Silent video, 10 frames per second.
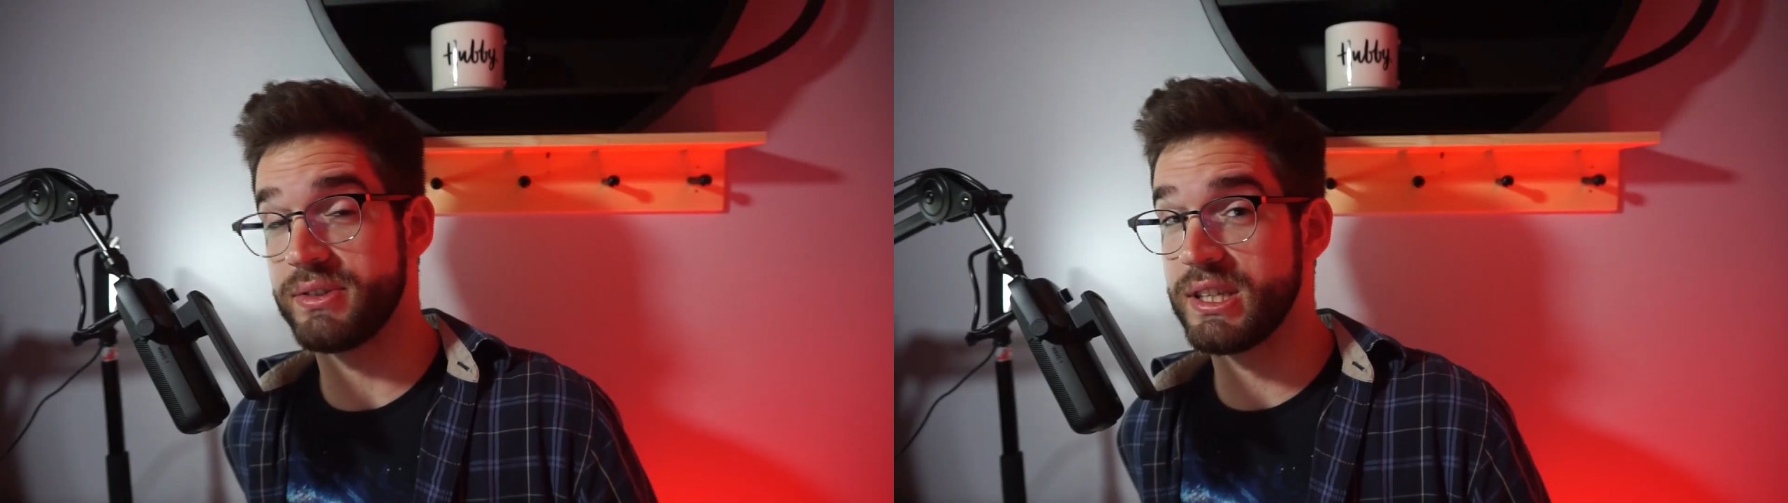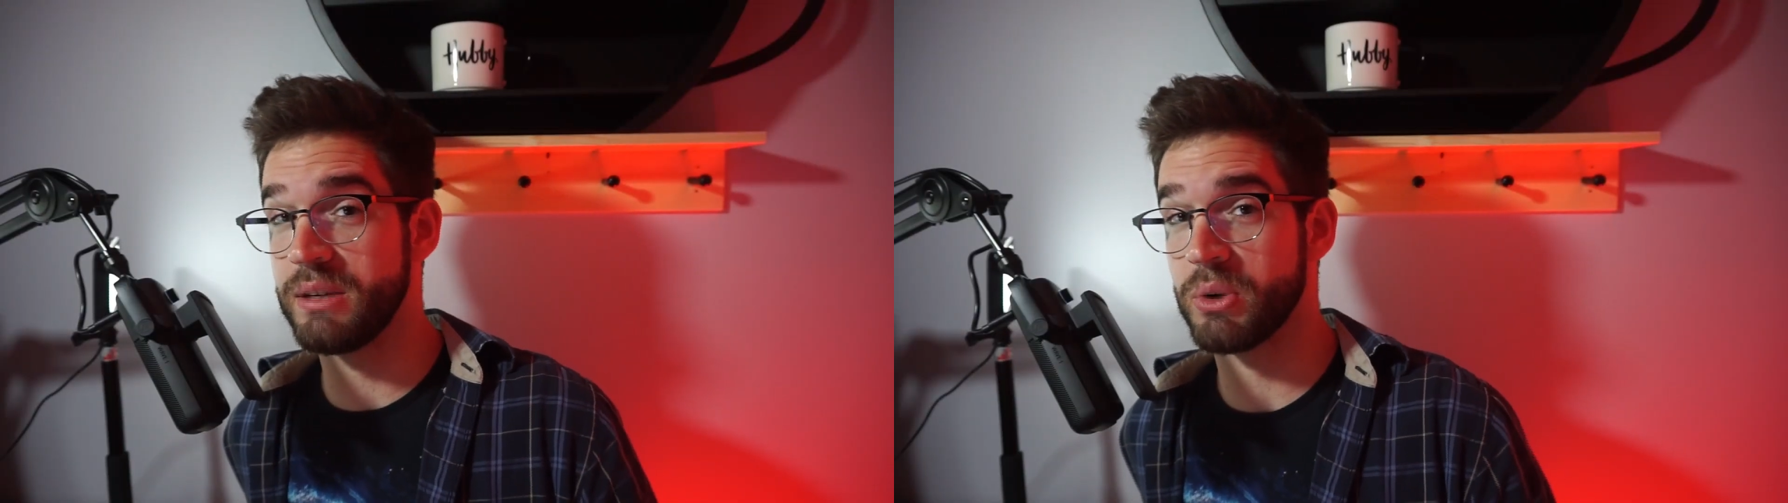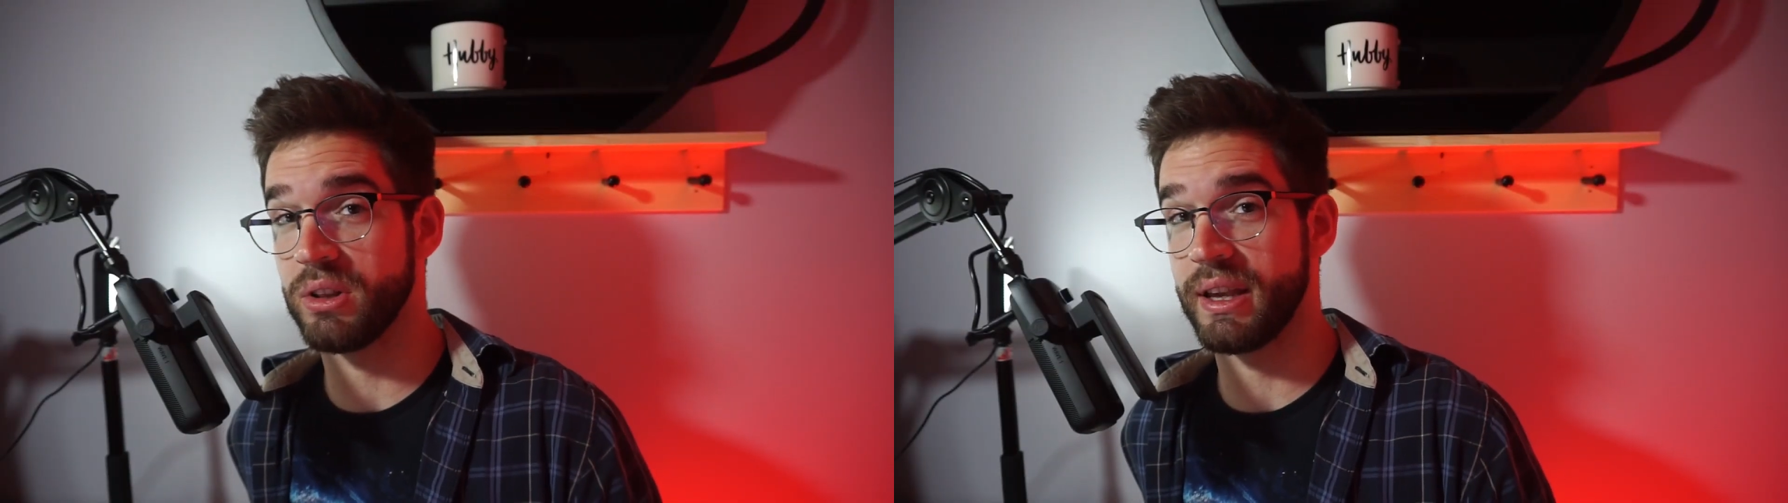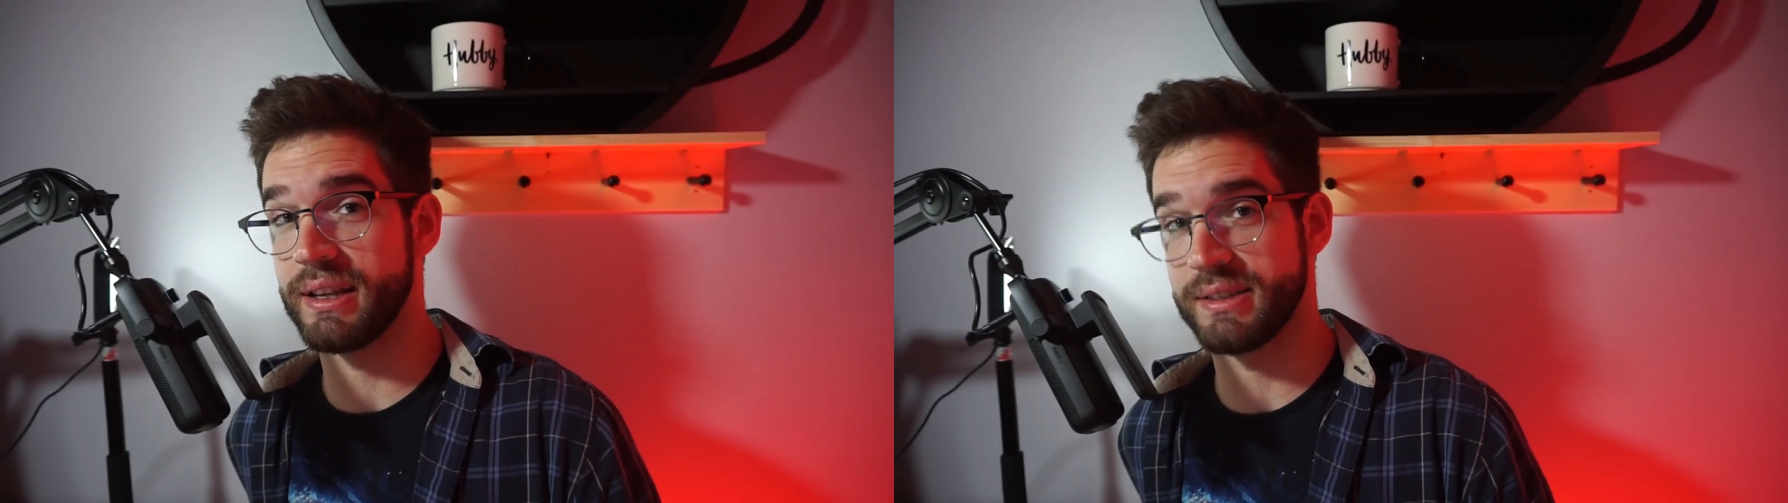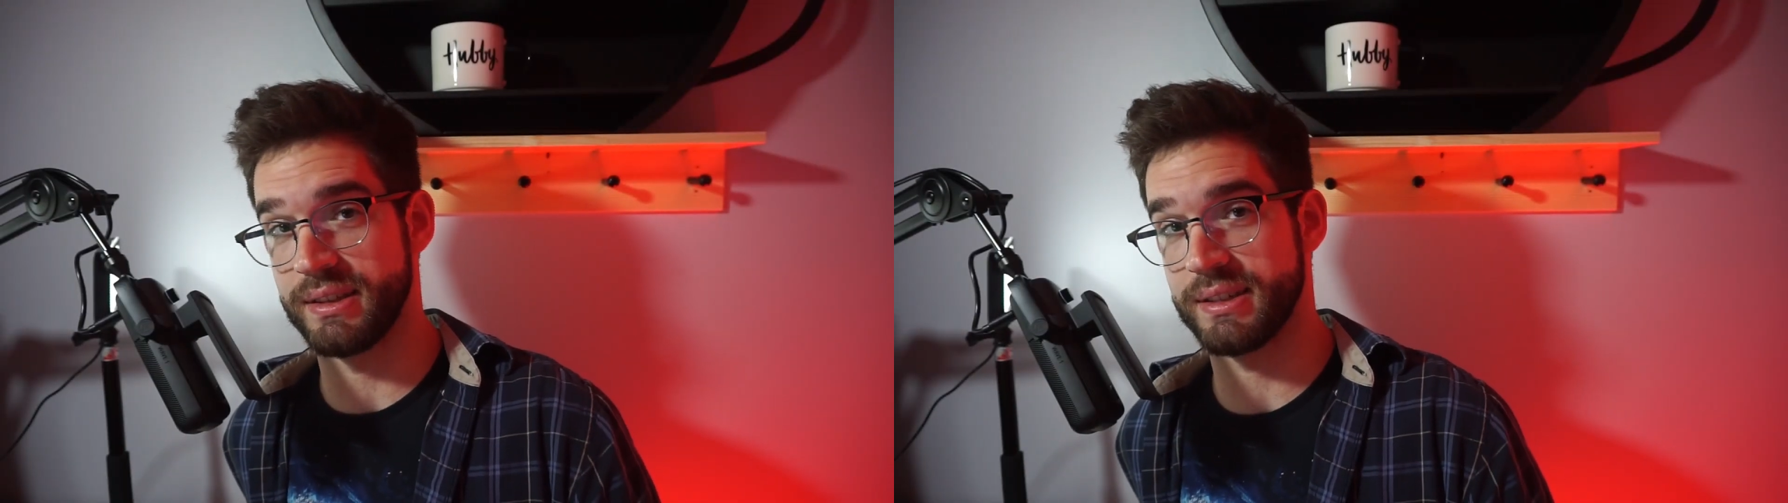Teamer
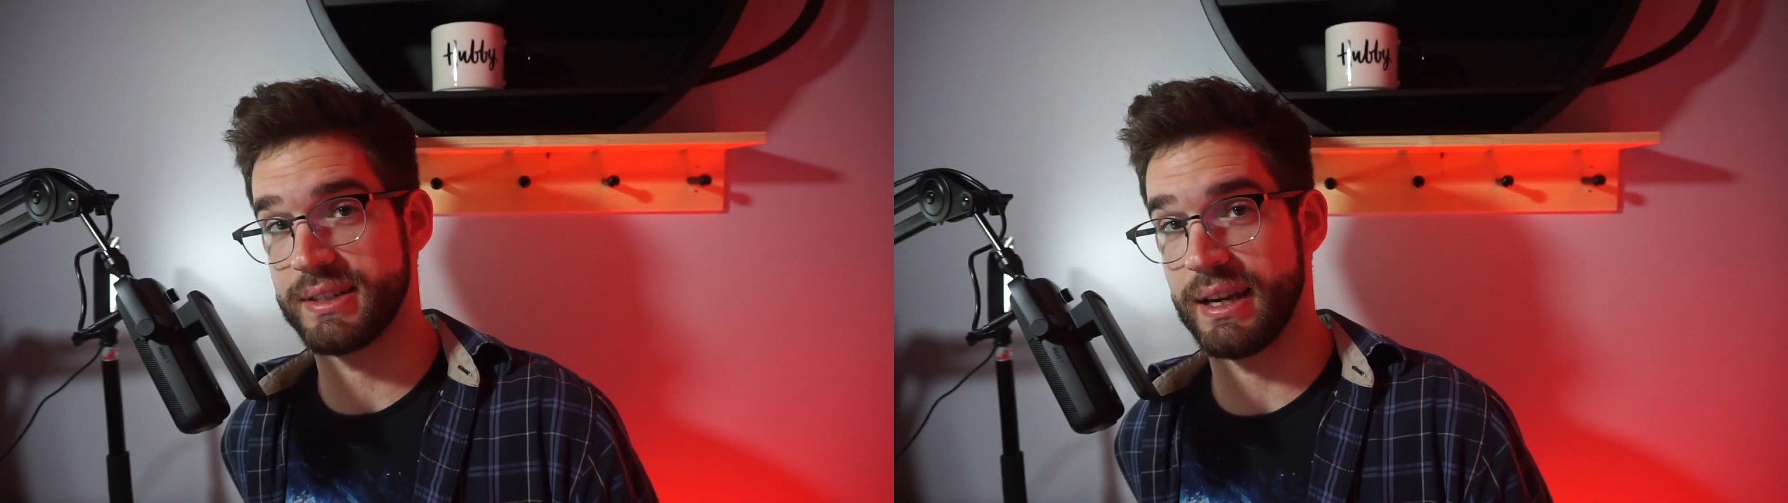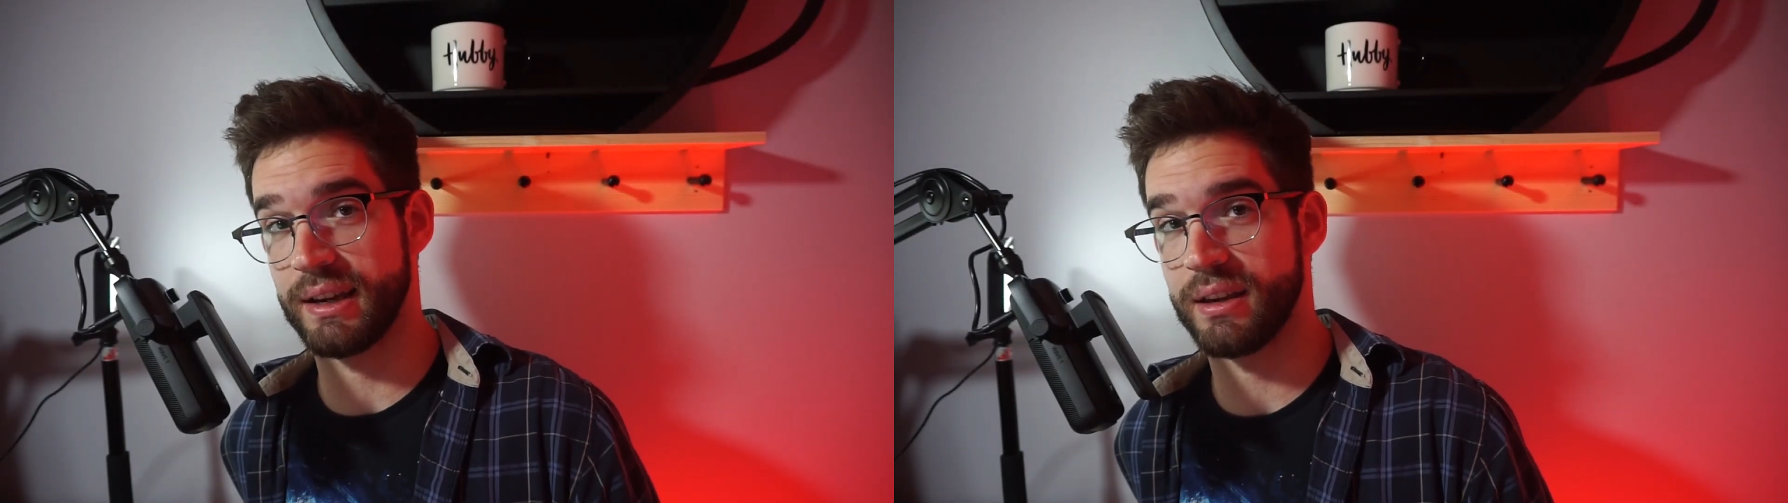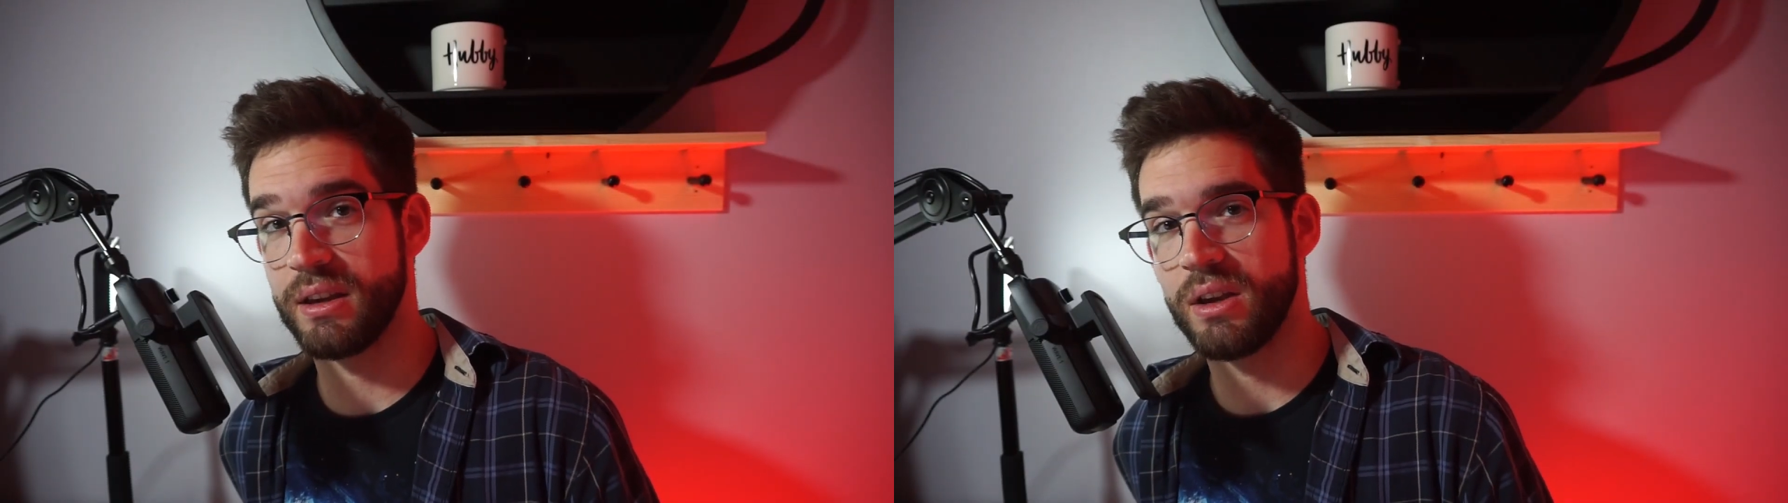lands in this deck,